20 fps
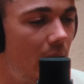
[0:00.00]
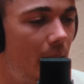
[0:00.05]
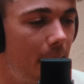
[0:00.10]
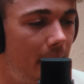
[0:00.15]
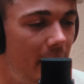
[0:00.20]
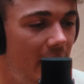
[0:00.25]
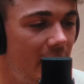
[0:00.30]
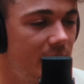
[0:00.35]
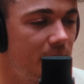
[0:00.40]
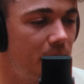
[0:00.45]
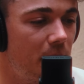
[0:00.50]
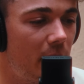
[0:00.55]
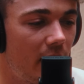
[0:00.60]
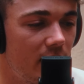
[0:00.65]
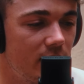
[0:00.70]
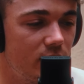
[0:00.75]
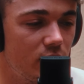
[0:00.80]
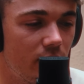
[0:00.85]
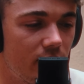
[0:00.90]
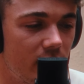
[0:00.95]
Best
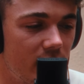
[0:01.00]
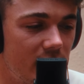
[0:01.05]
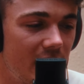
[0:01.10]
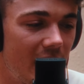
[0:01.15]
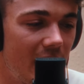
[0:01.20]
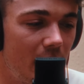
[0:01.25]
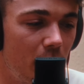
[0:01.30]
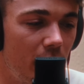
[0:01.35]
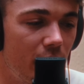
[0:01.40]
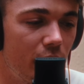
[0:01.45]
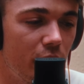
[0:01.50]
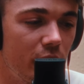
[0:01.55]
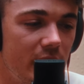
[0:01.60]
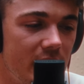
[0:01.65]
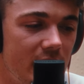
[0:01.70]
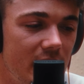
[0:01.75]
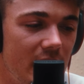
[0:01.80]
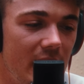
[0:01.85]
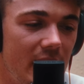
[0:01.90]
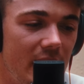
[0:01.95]
putt of the day, we've already
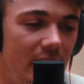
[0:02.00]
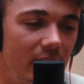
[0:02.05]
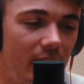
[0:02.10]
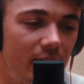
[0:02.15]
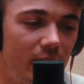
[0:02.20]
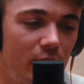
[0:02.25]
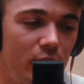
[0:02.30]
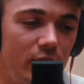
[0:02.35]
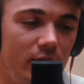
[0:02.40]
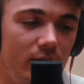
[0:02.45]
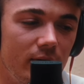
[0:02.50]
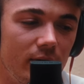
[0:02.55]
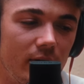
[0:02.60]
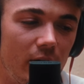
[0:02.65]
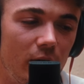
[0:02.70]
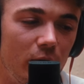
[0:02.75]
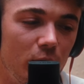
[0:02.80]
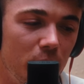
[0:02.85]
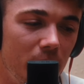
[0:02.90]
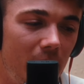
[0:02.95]
seen. I couldn't
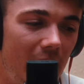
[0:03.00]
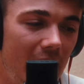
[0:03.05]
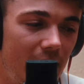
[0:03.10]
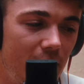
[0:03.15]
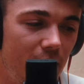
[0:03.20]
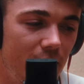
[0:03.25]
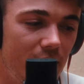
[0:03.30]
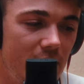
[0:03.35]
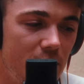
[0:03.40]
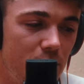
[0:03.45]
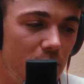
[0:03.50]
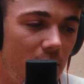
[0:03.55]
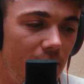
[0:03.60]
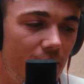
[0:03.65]
hold back on this one.